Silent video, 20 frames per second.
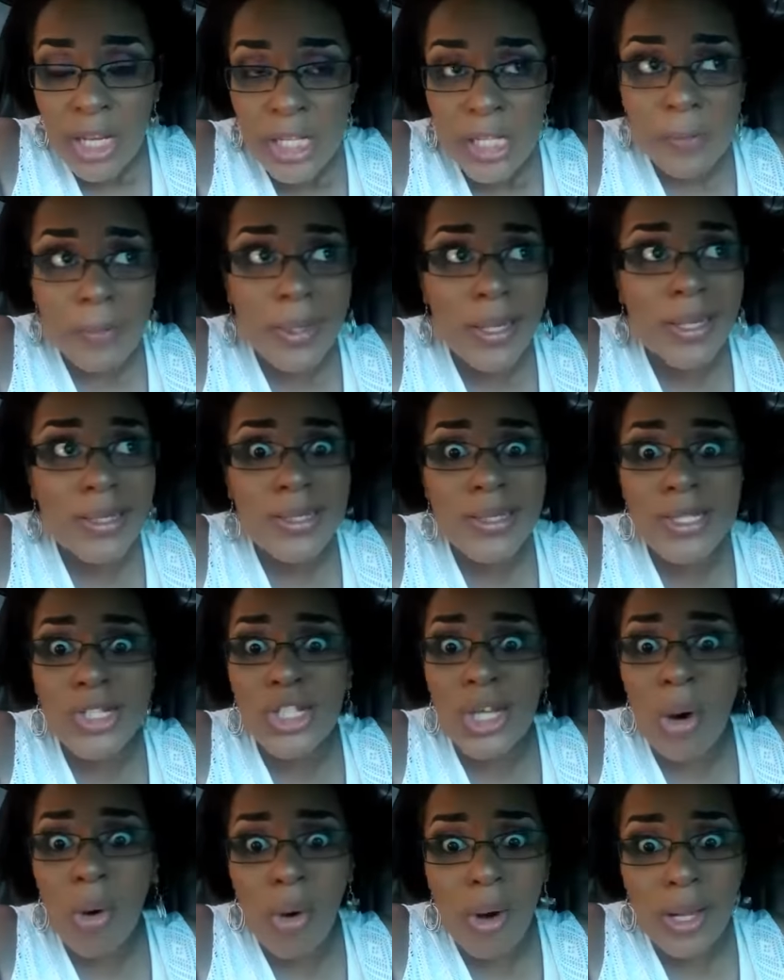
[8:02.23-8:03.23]
Just because
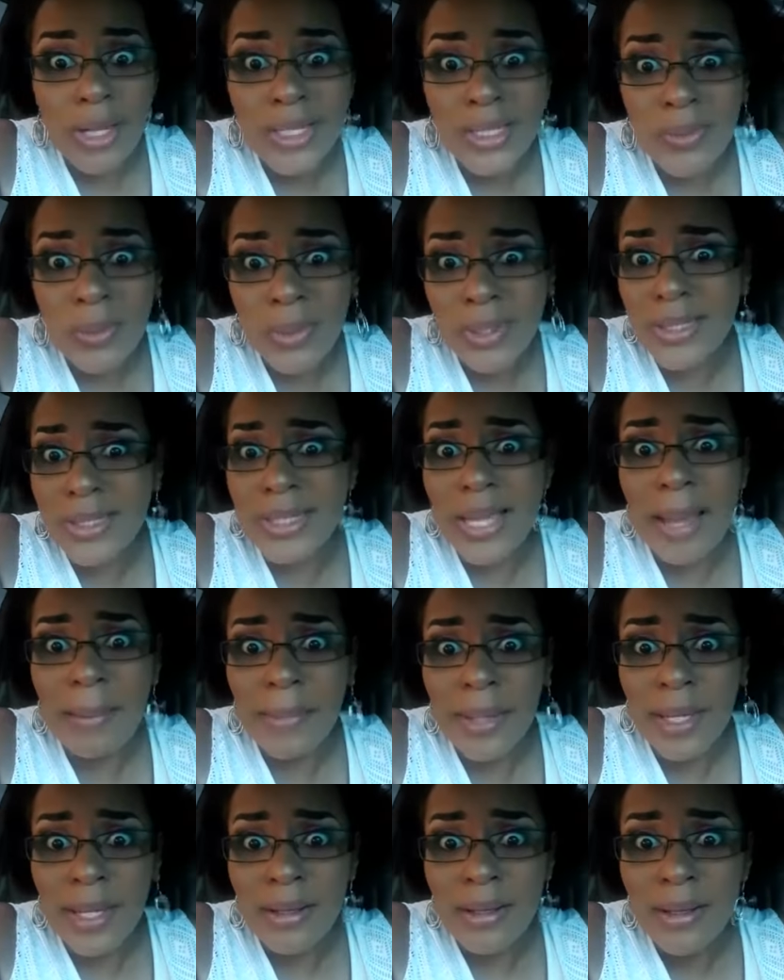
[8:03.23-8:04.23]
it's August, what does that
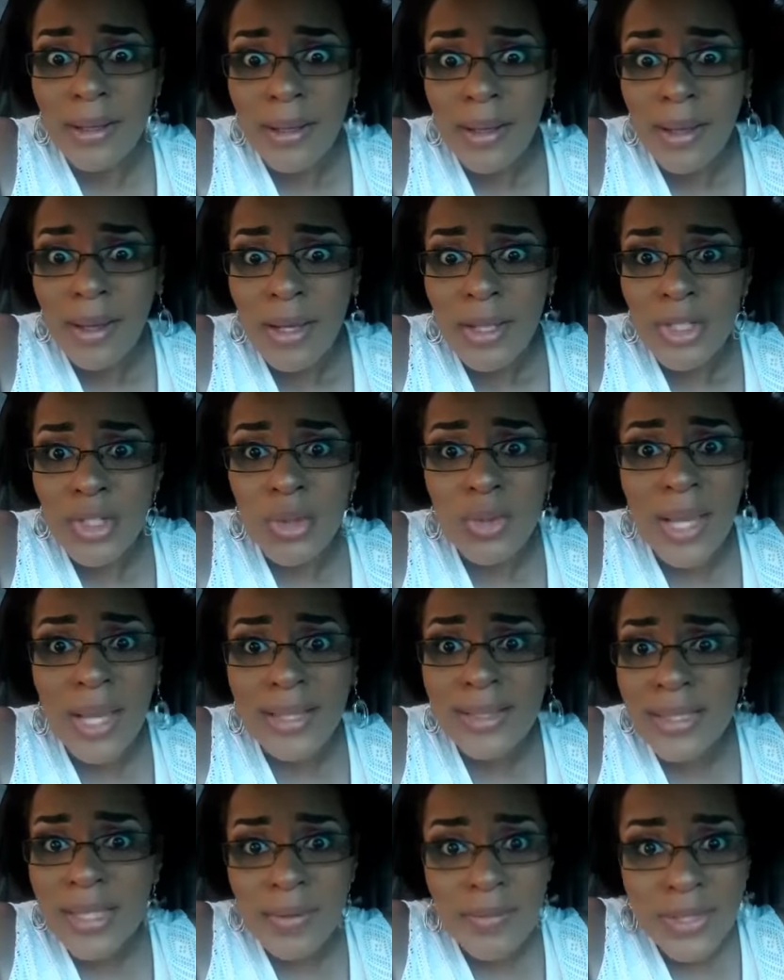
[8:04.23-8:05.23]
mean?
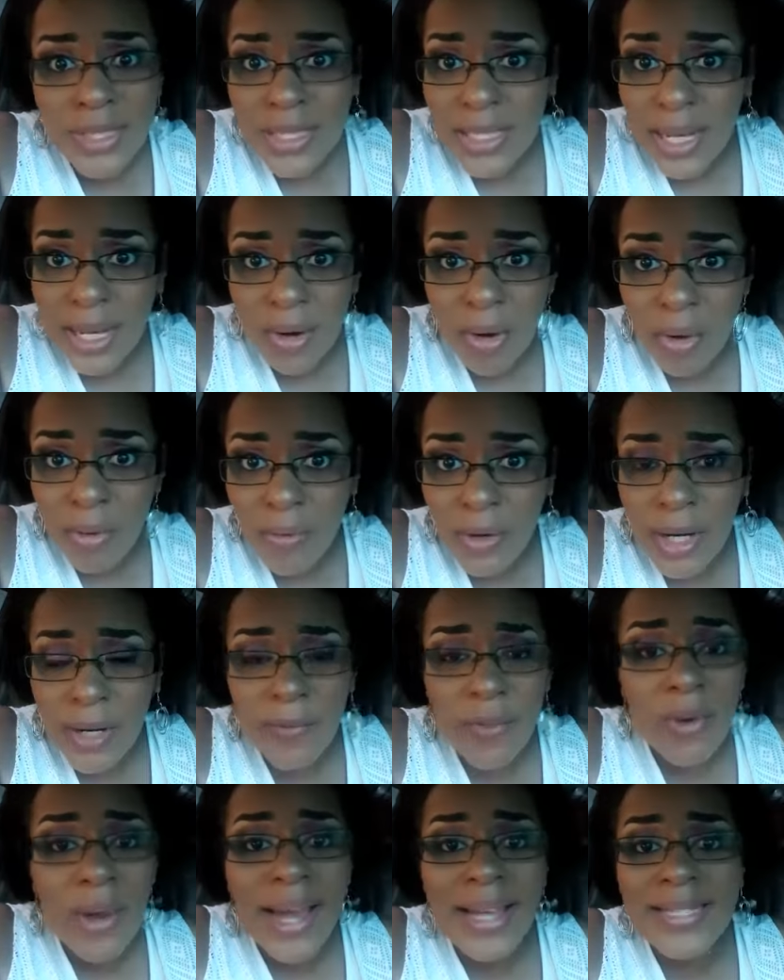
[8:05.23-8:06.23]
2017 ain't over. And
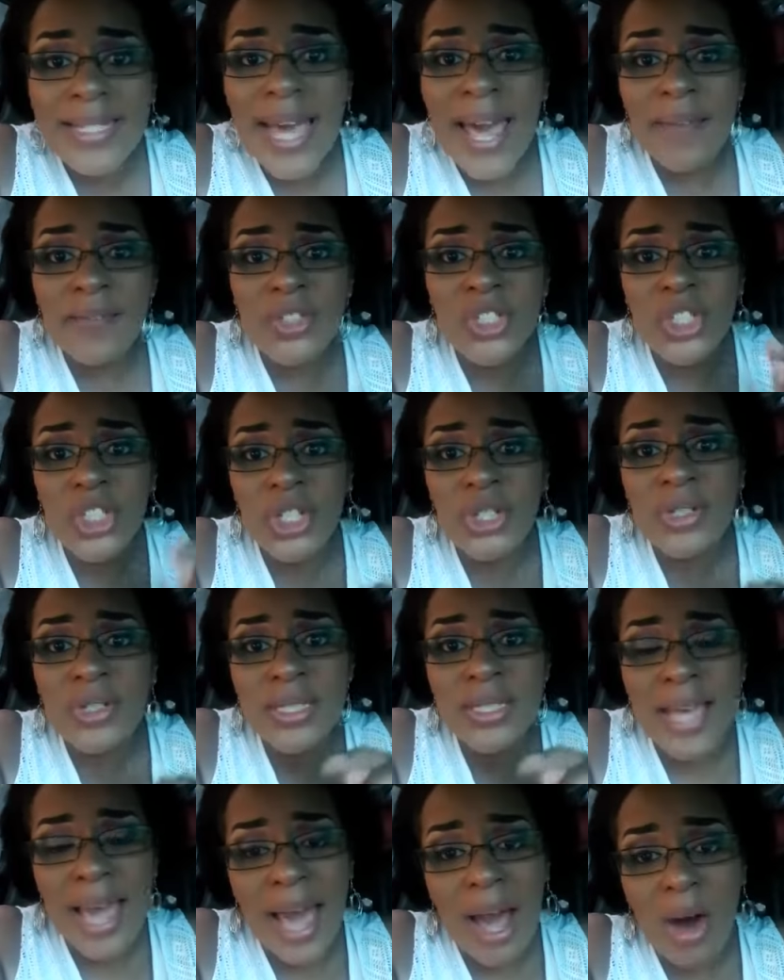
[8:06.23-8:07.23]
if you guys haven't shared
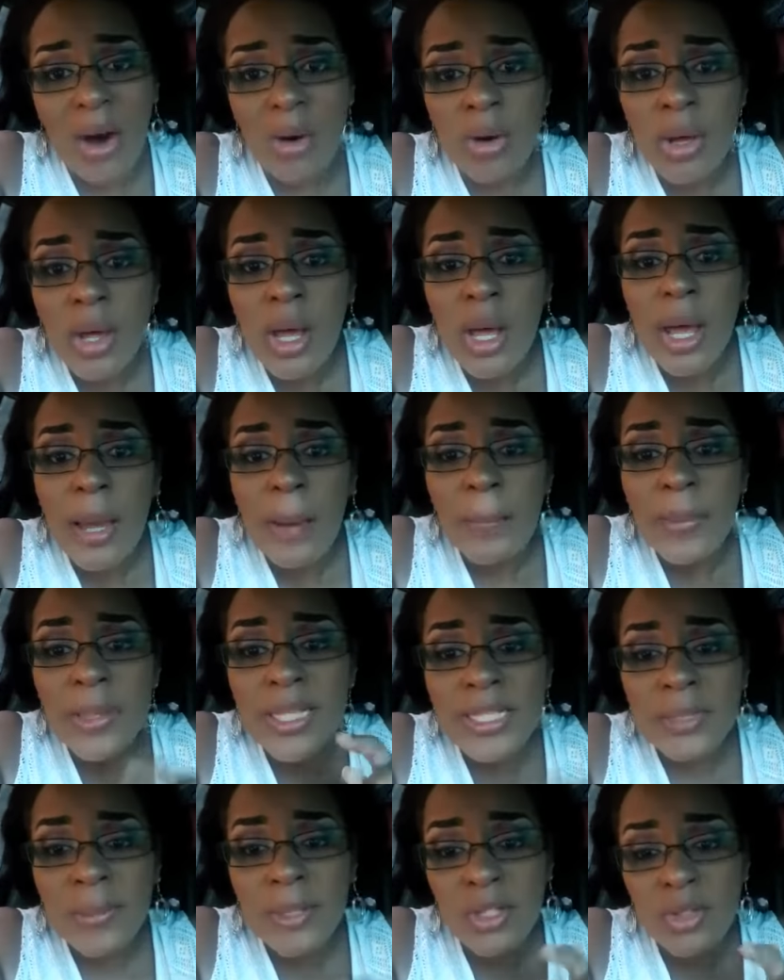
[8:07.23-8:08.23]
this out,
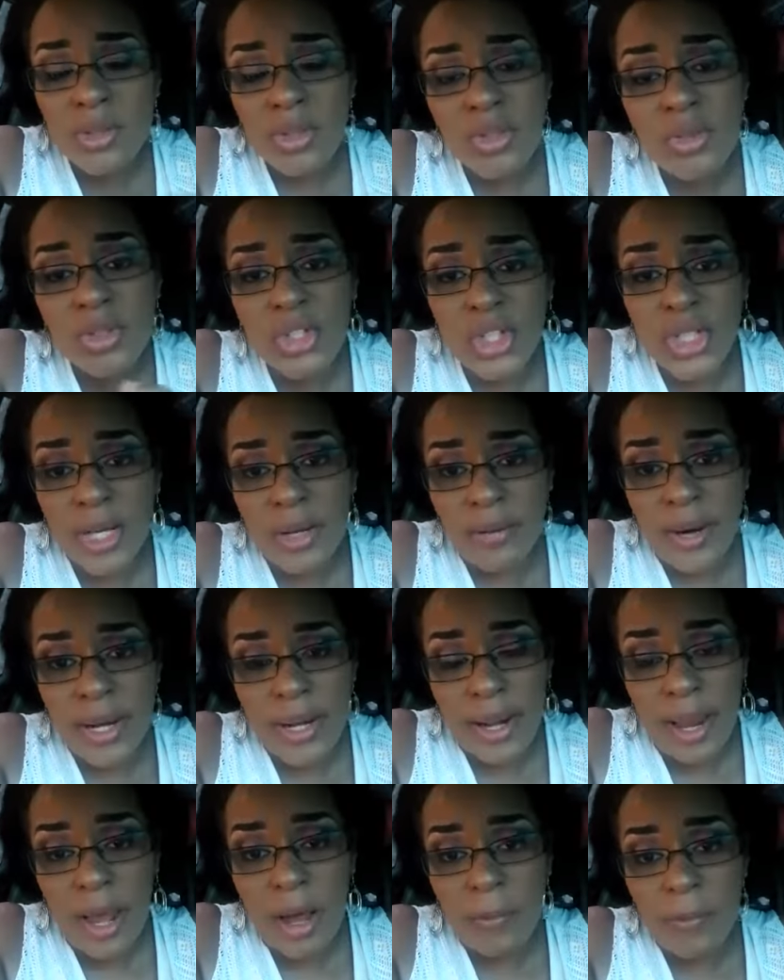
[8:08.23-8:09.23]
please make sure that you share right
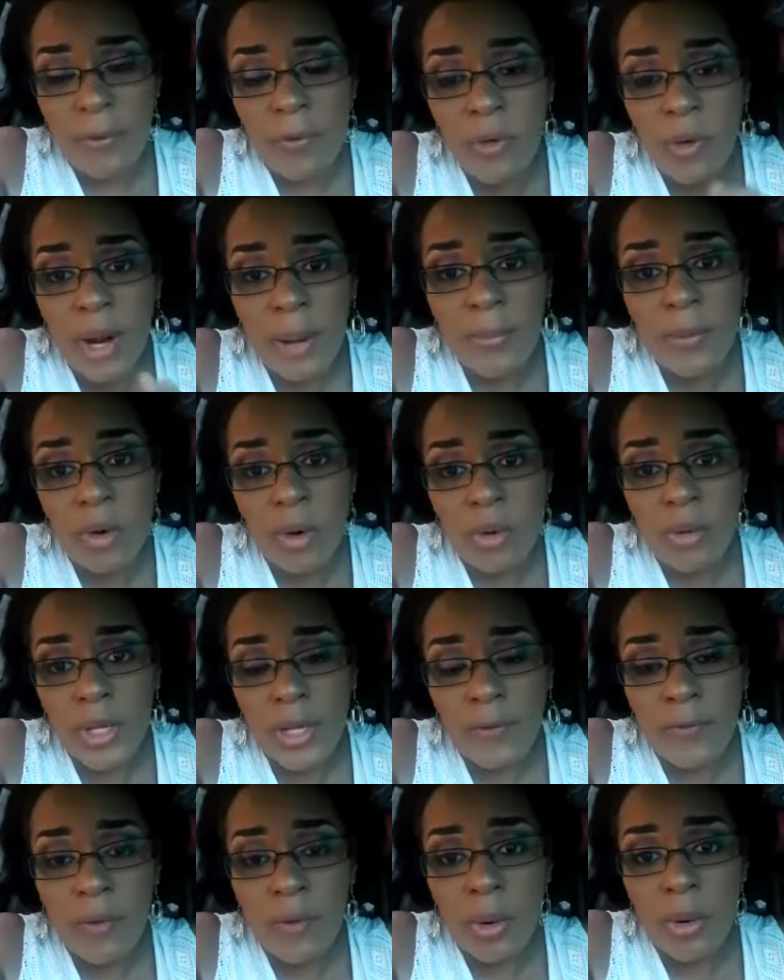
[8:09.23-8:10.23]
now before I go
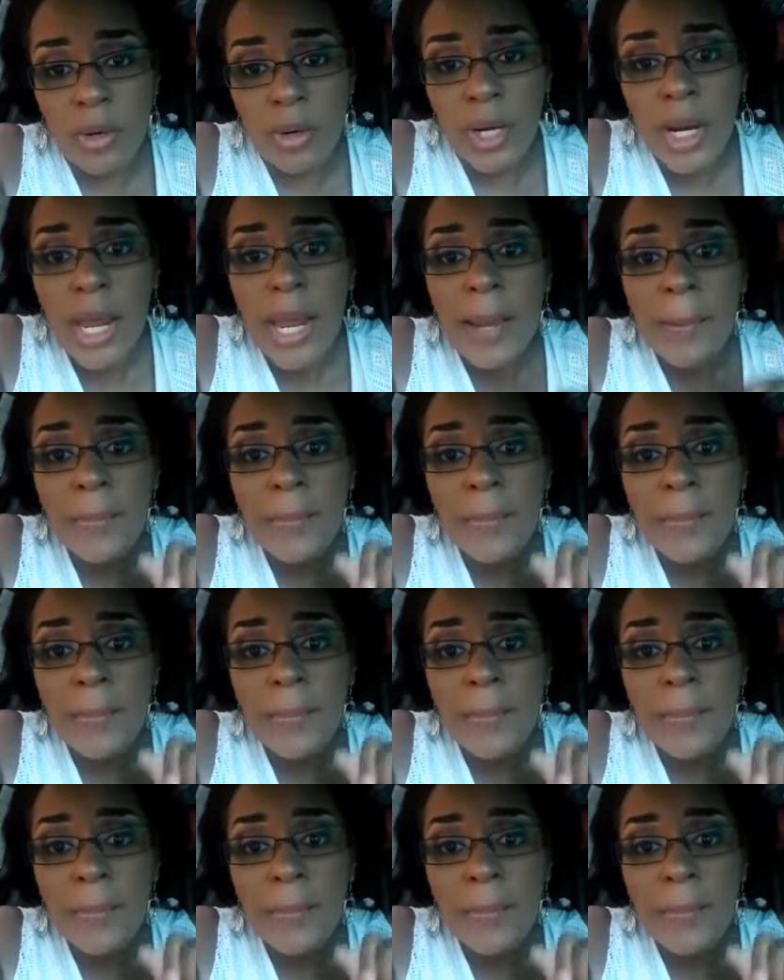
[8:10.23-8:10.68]
any forward.